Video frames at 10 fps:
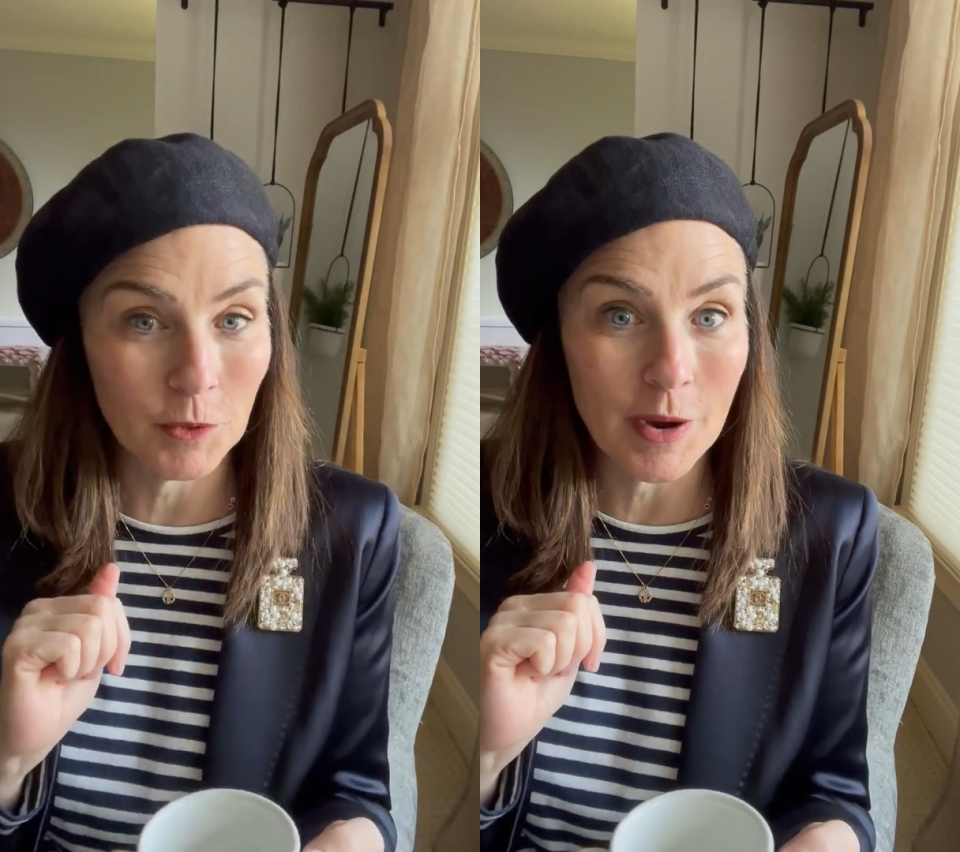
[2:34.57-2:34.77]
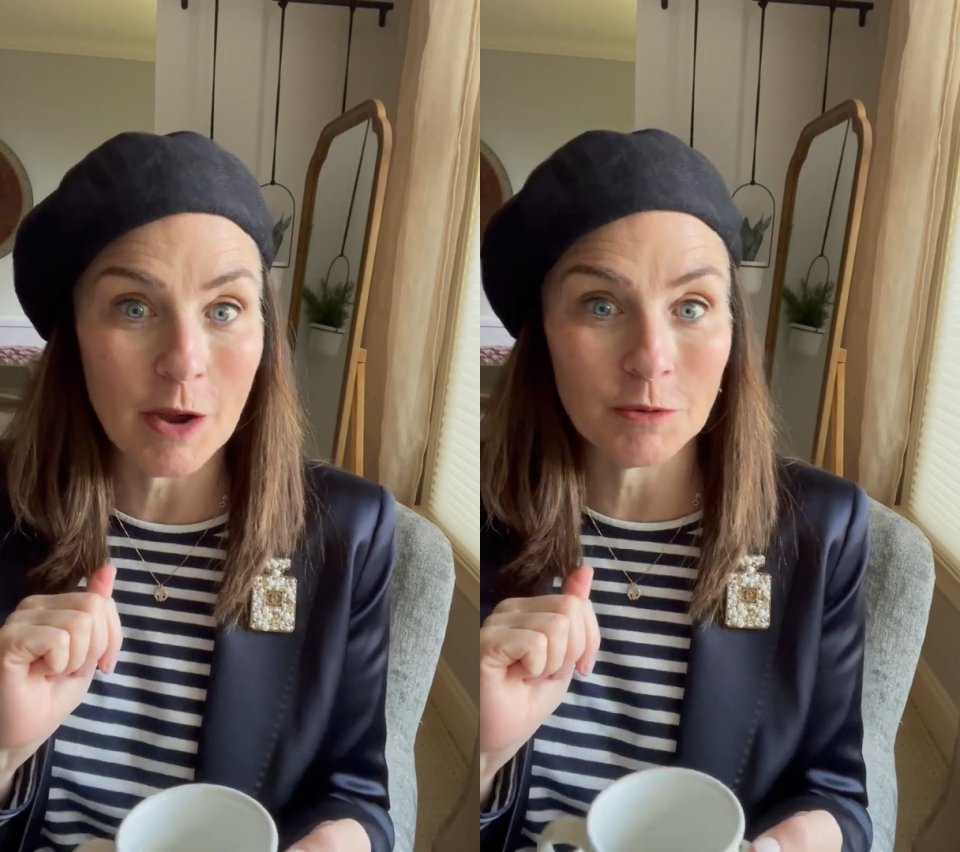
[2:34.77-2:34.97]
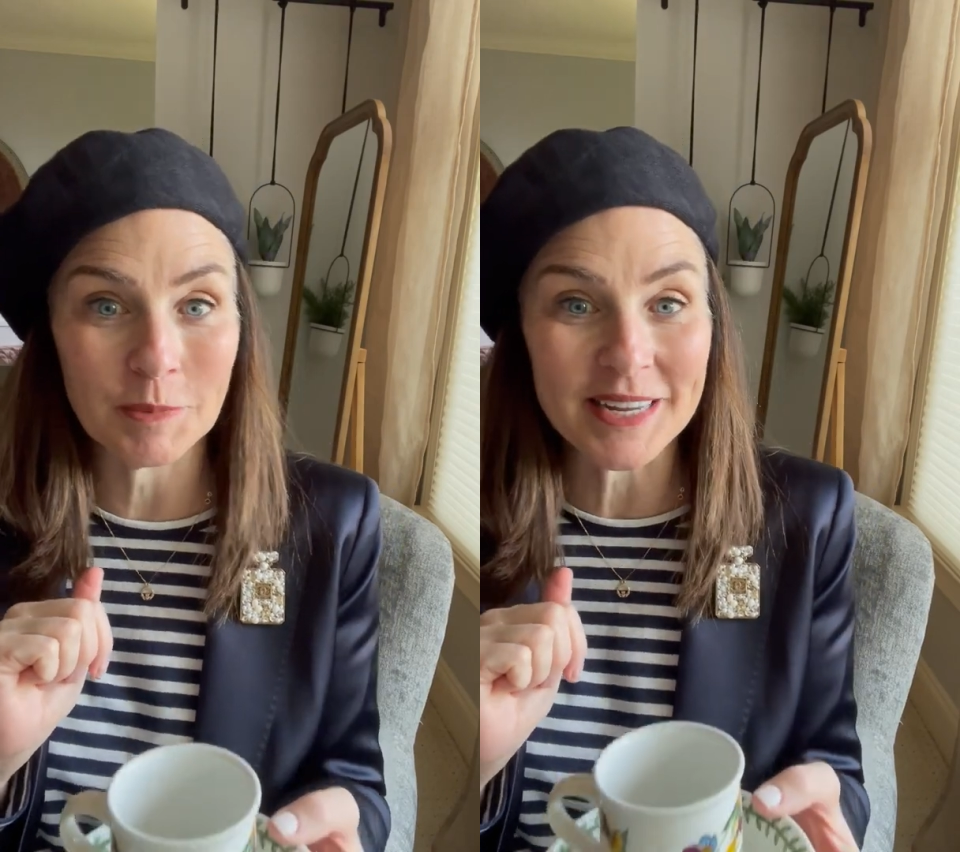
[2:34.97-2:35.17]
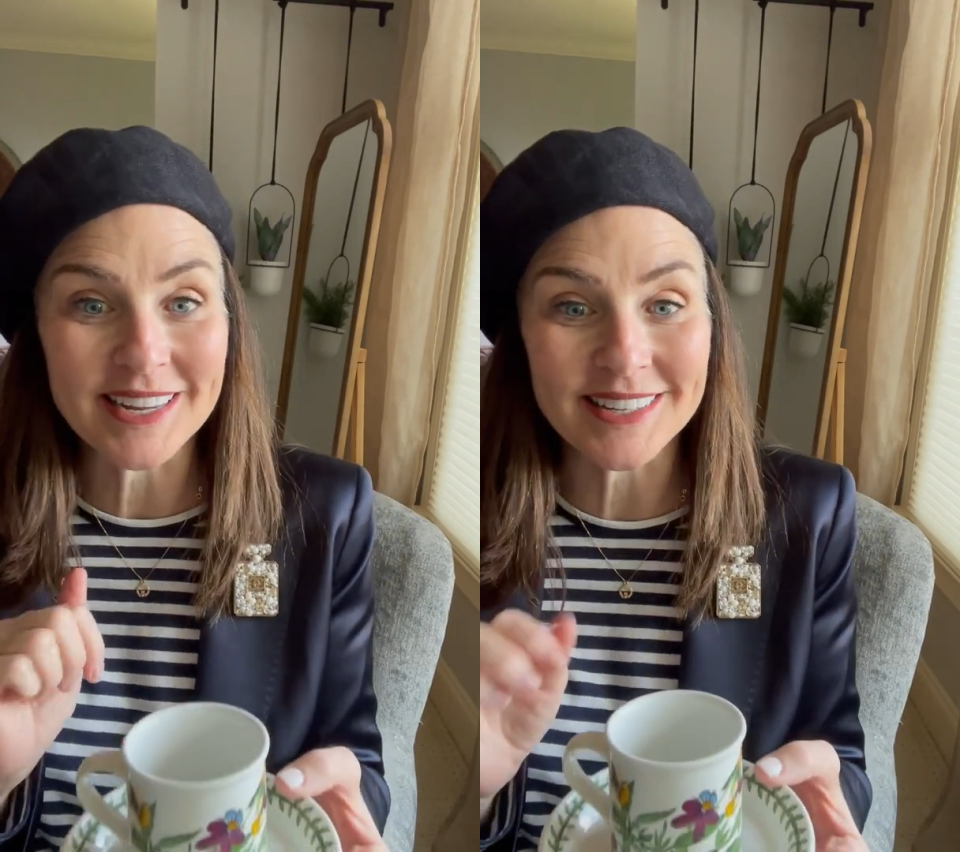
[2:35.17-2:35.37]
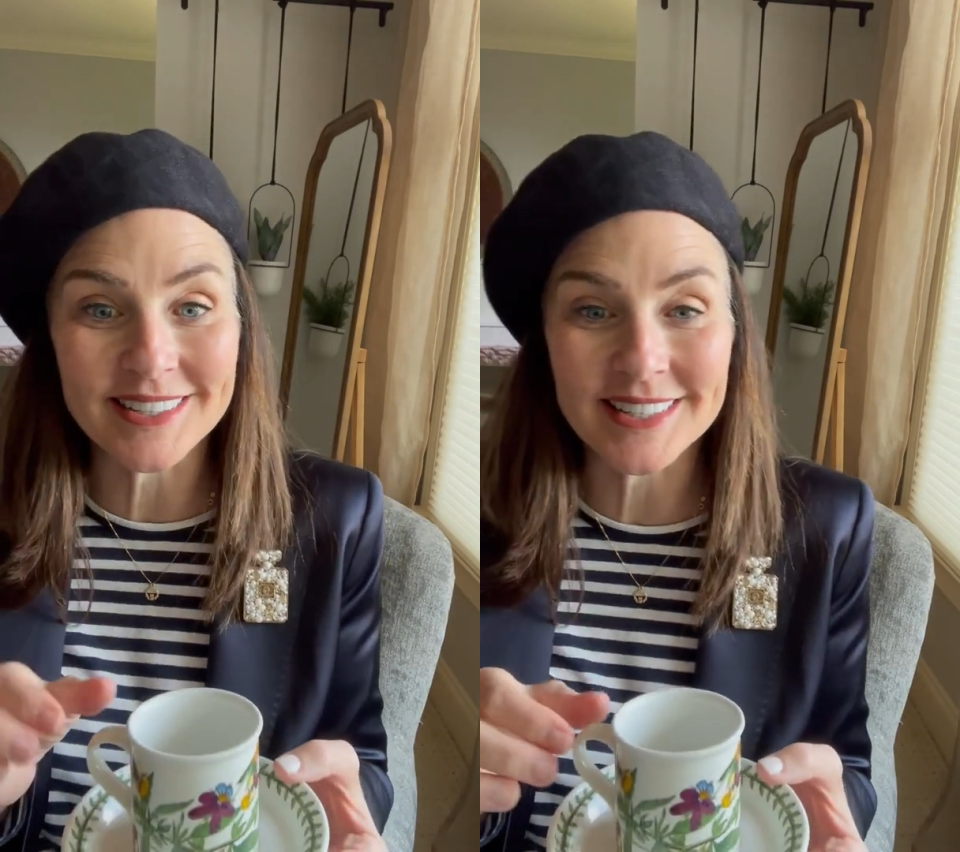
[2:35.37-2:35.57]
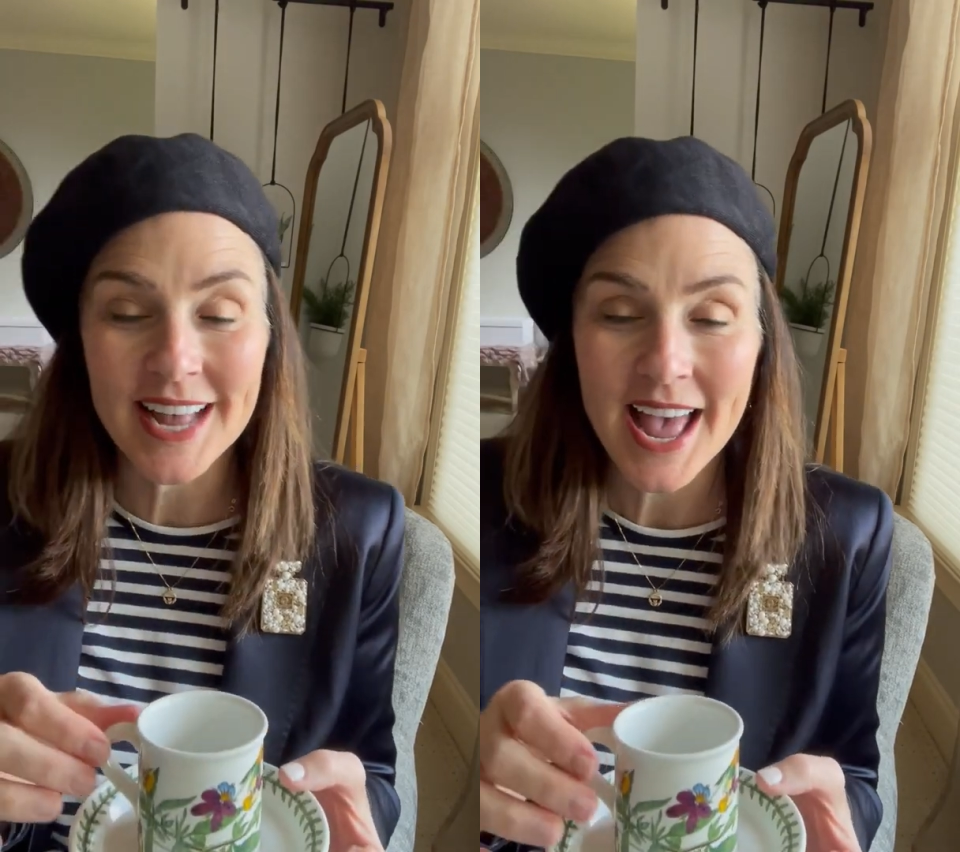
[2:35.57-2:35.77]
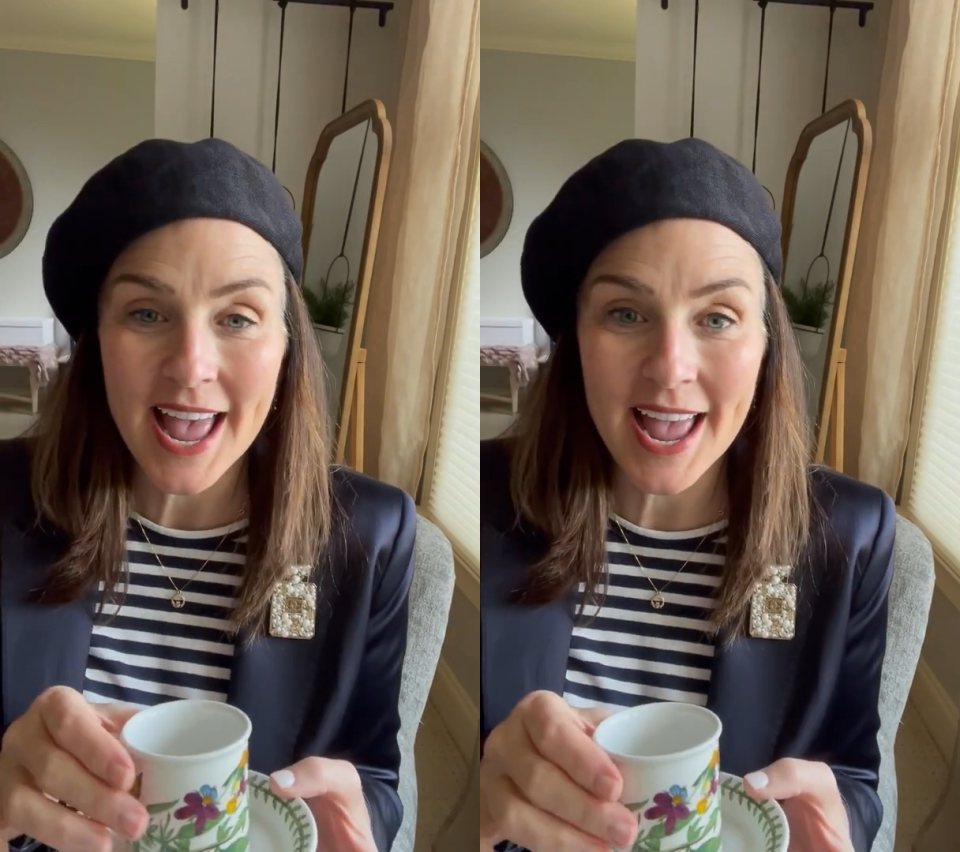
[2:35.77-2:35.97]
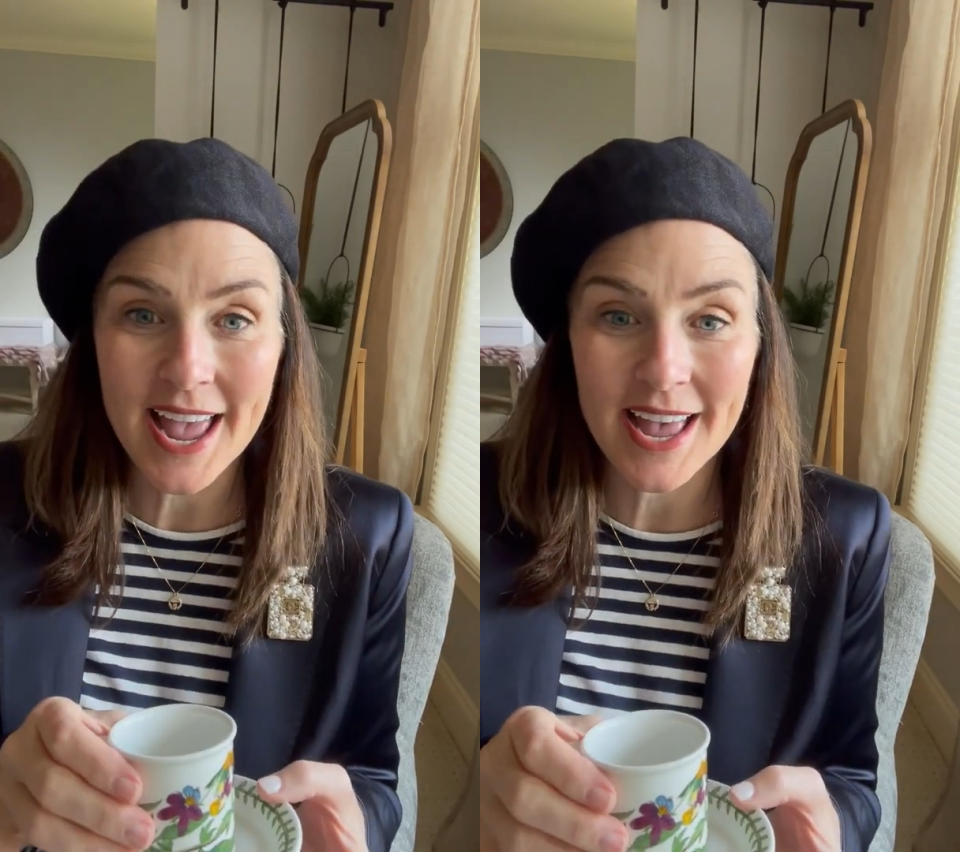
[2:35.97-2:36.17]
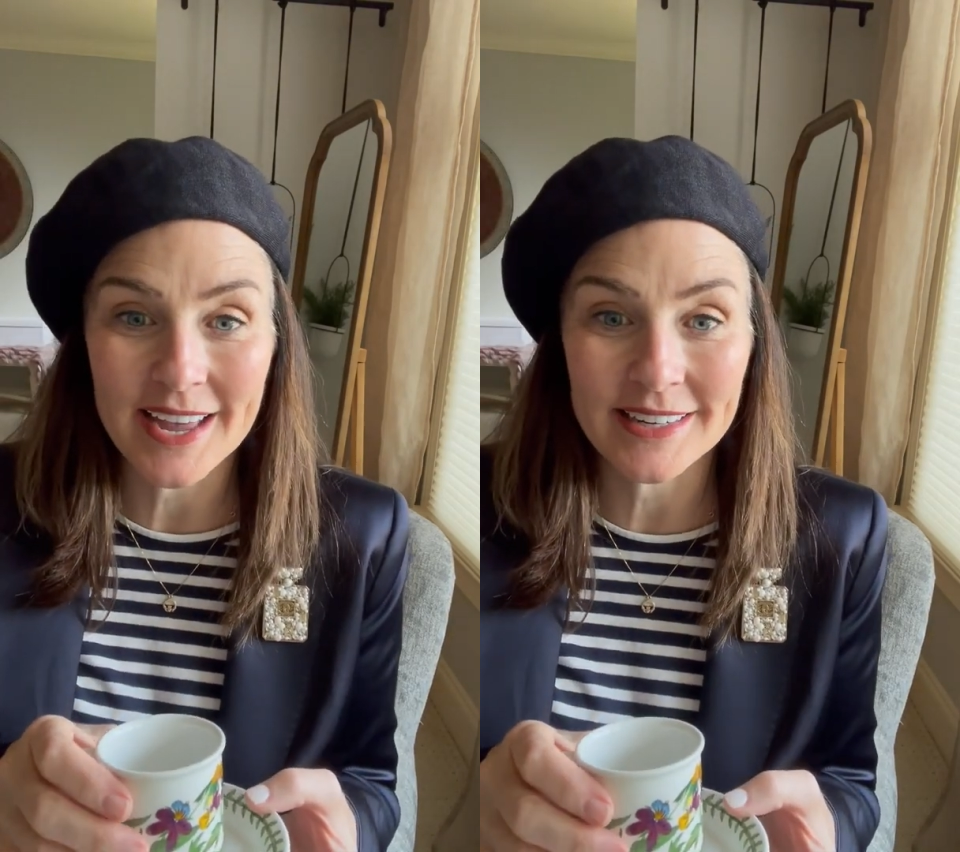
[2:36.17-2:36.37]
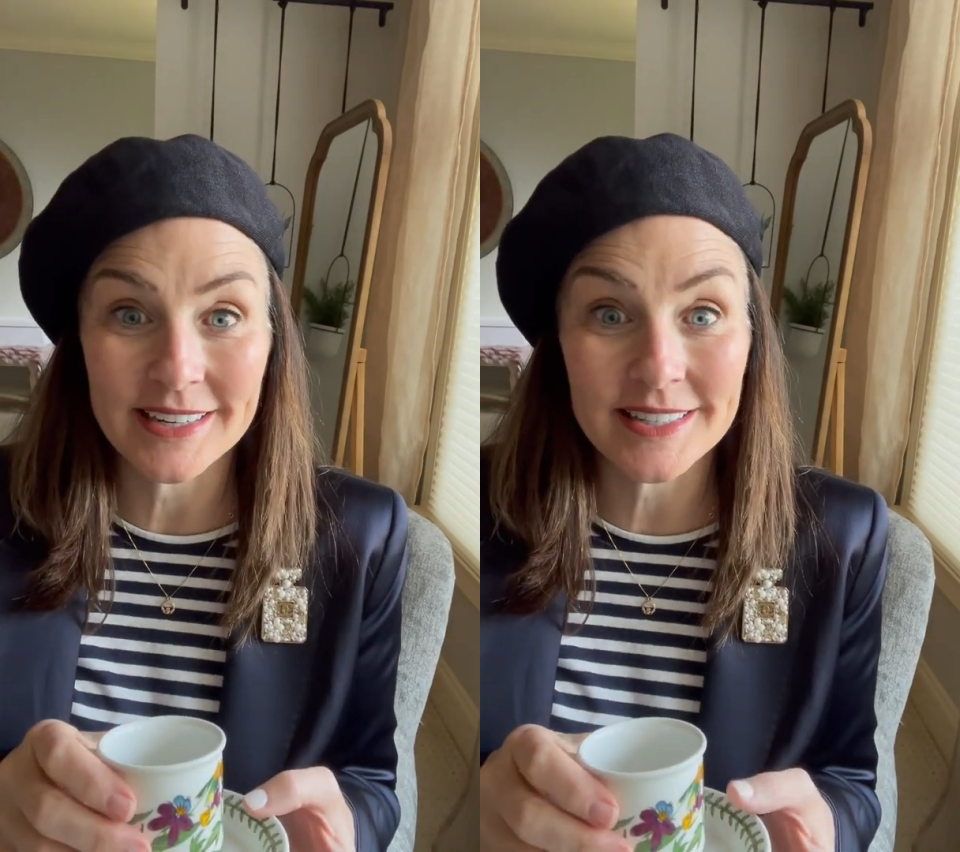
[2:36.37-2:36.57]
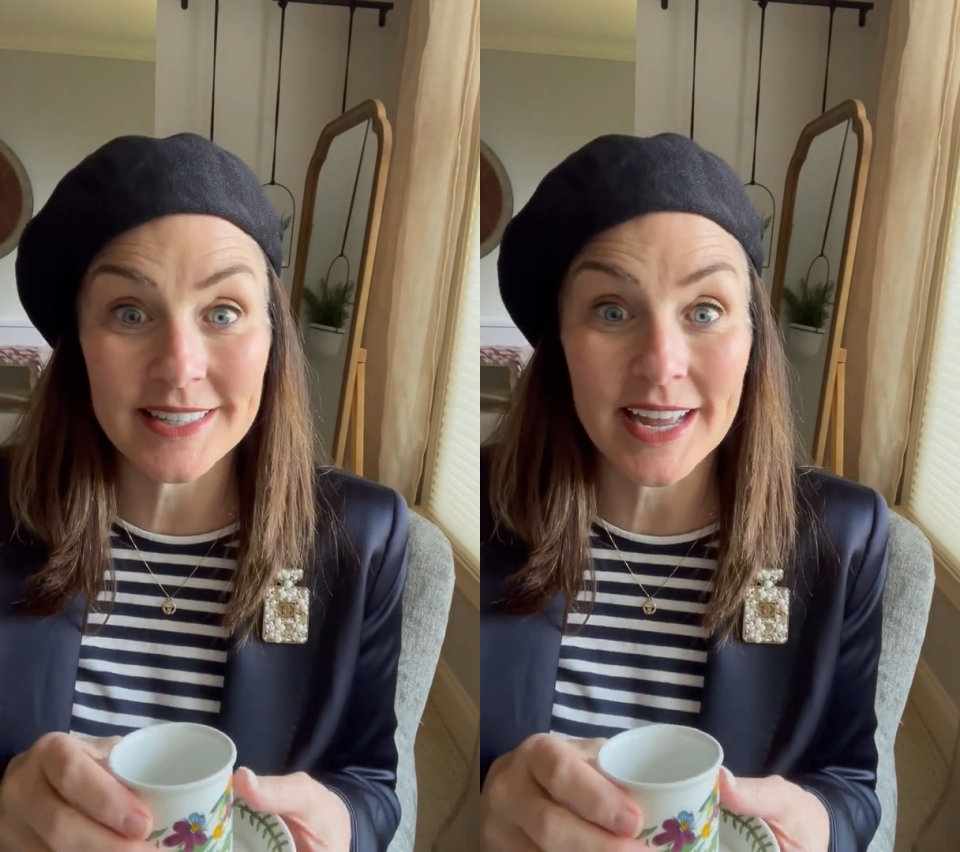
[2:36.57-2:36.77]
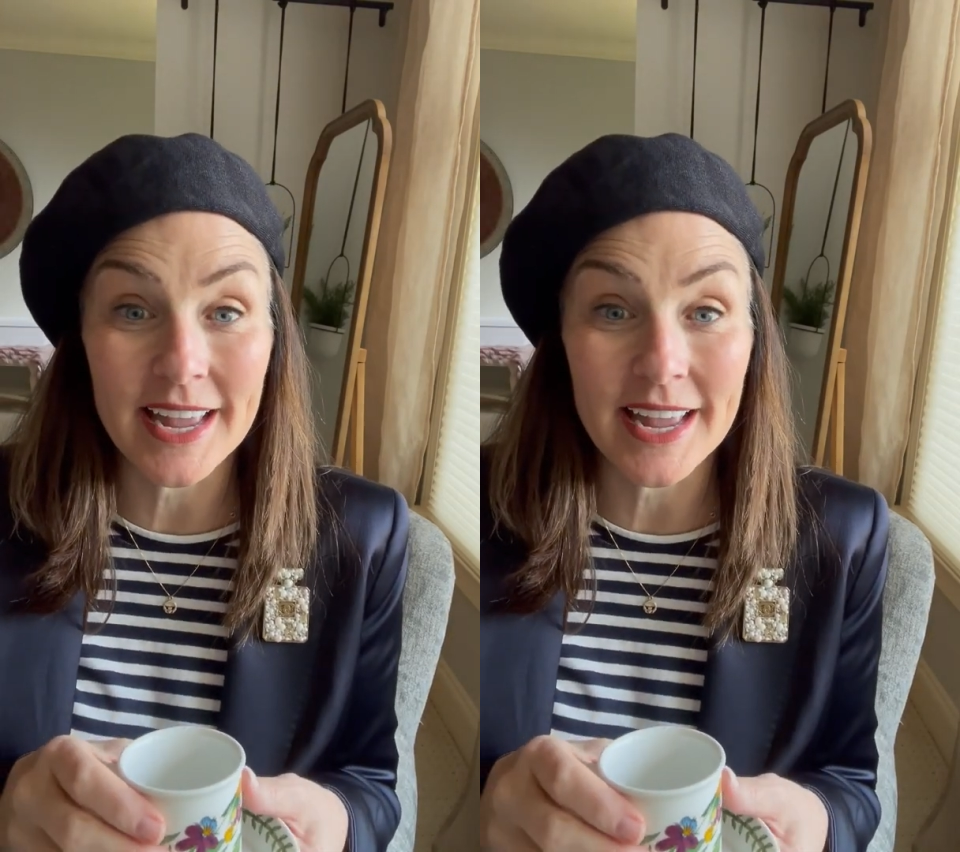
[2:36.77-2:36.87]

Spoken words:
ground beans, and it's